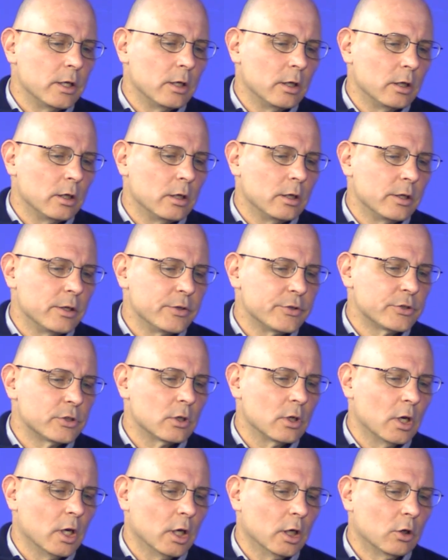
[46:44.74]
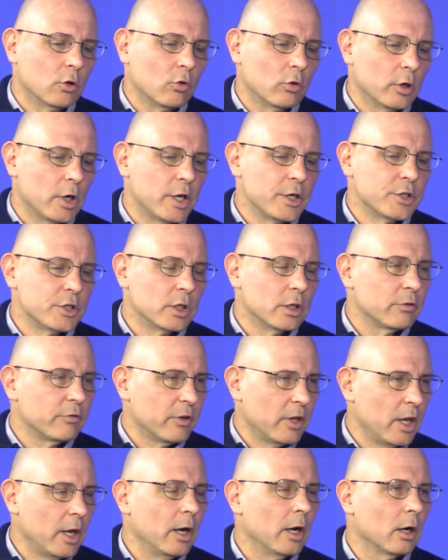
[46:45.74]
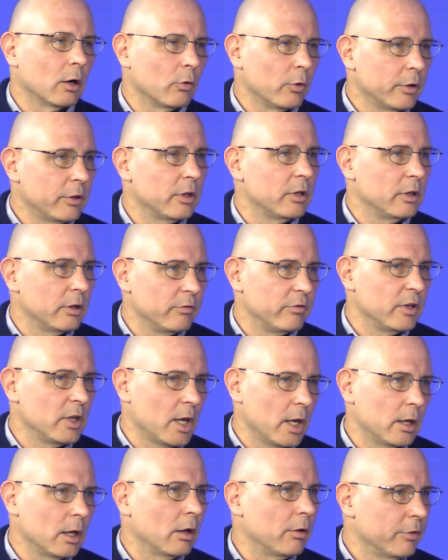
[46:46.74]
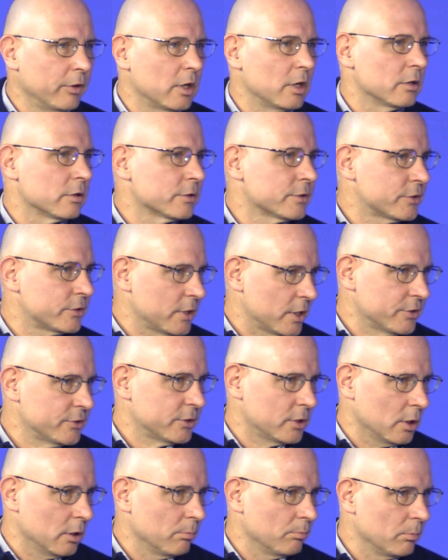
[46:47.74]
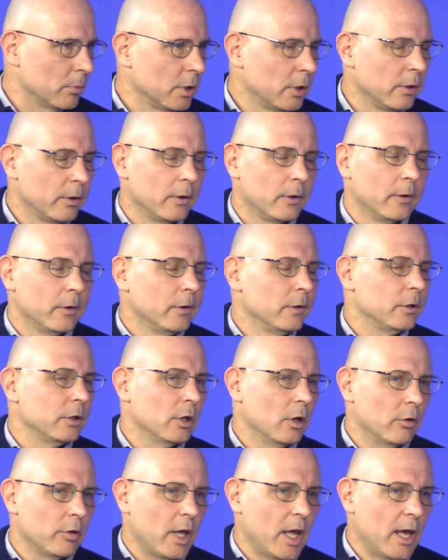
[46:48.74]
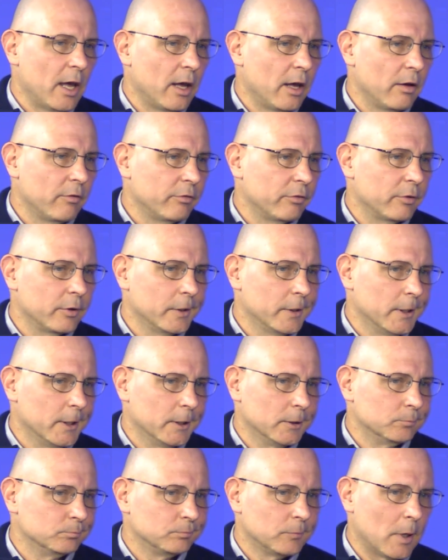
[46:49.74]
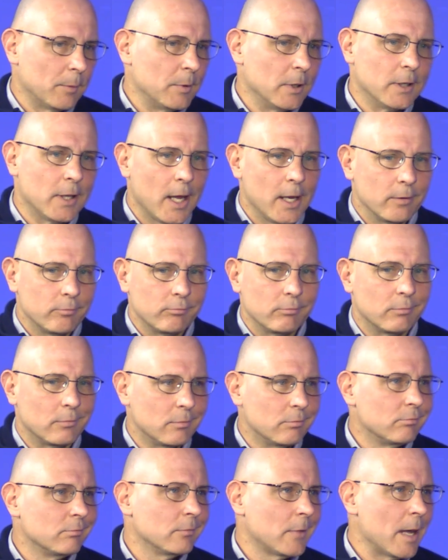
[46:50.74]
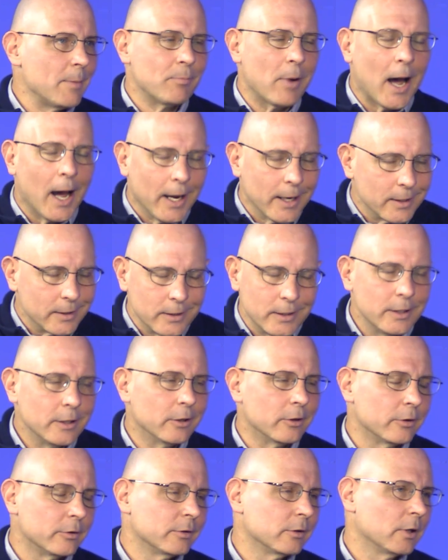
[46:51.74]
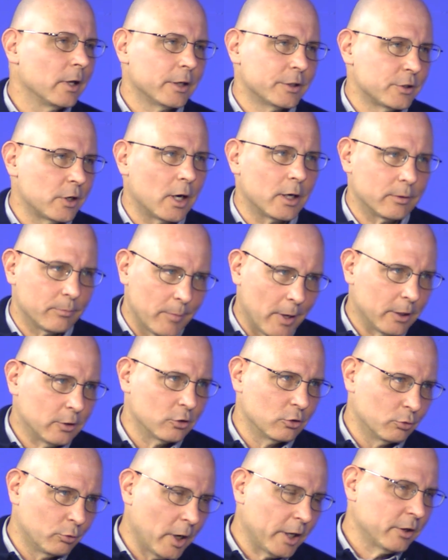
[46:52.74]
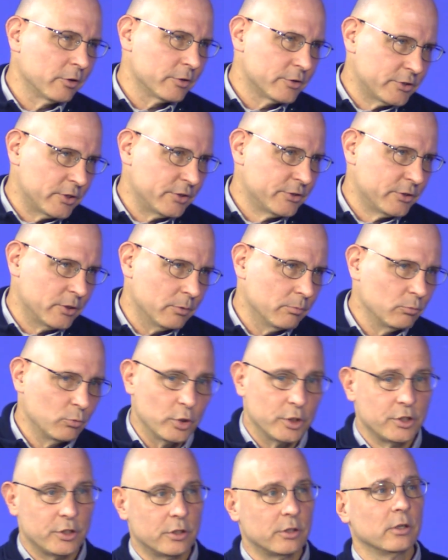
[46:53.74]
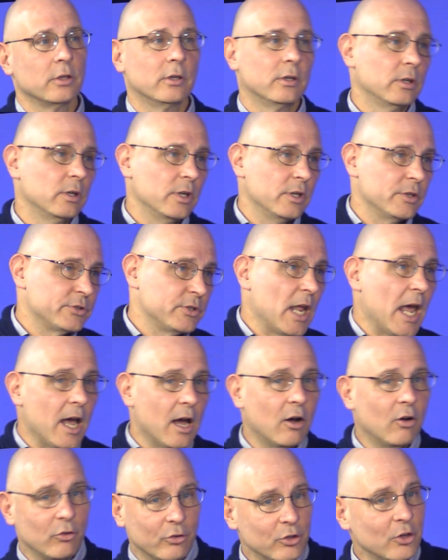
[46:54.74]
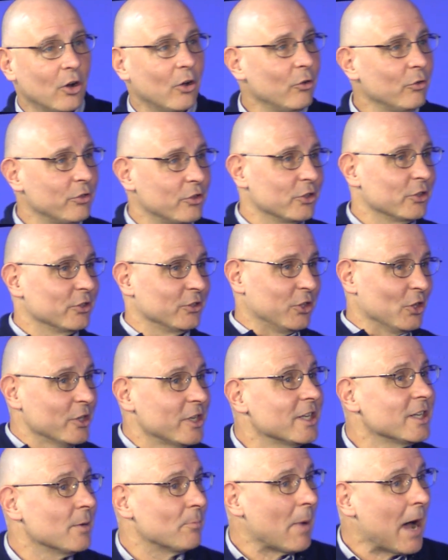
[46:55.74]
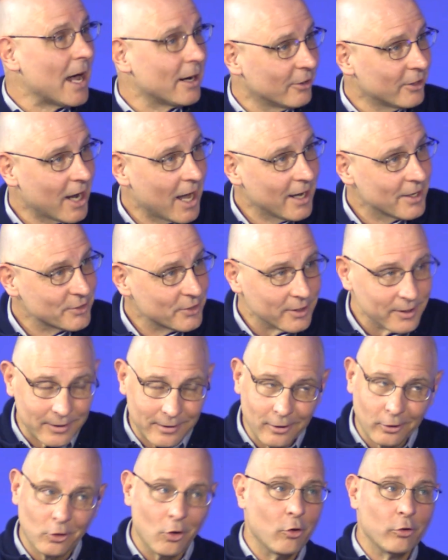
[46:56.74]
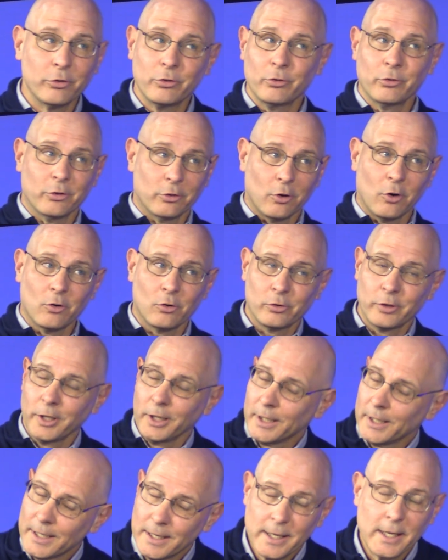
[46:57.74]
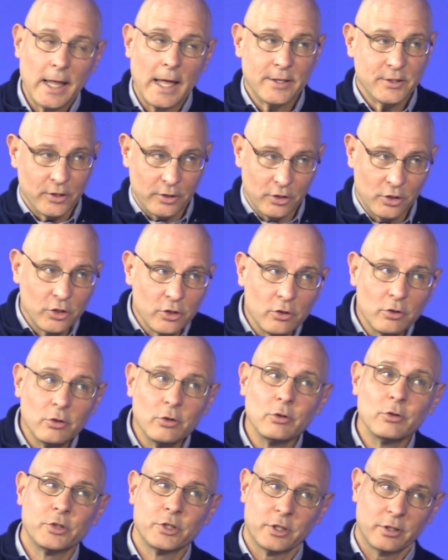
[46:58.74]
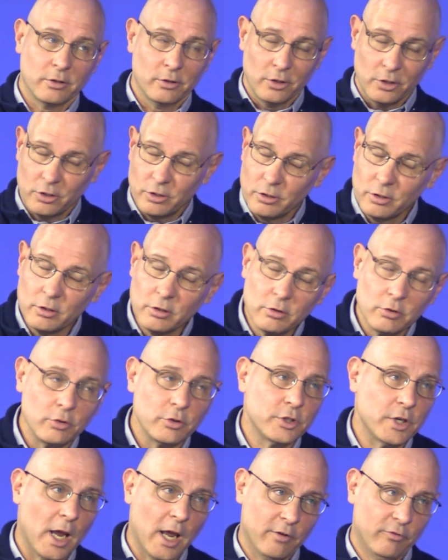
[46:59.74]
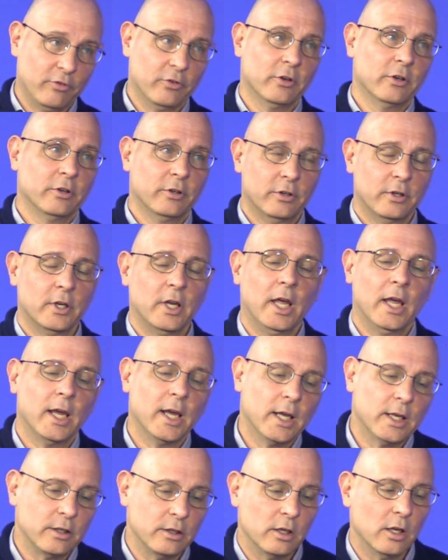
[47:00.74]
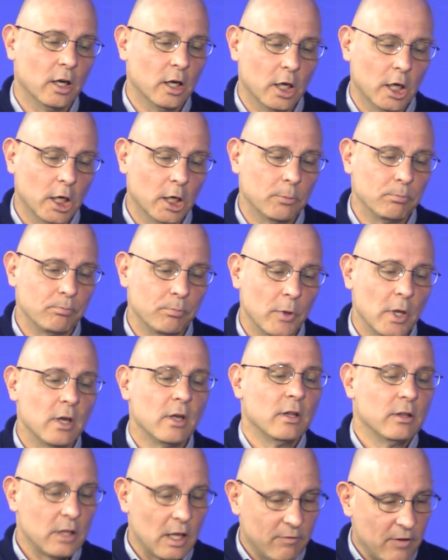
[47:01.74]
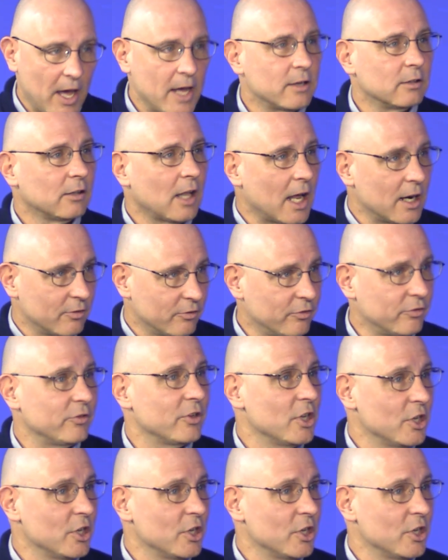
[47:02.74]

is uh, coordination of care within the VA healthcare system. You know, they have, um, I mean, they, they pioneered the electronic medical record system, which right is now, you know, they're looking to modernize it and they're going through their own. That's a huge, huge effort. And yeah. um, they've had a lot of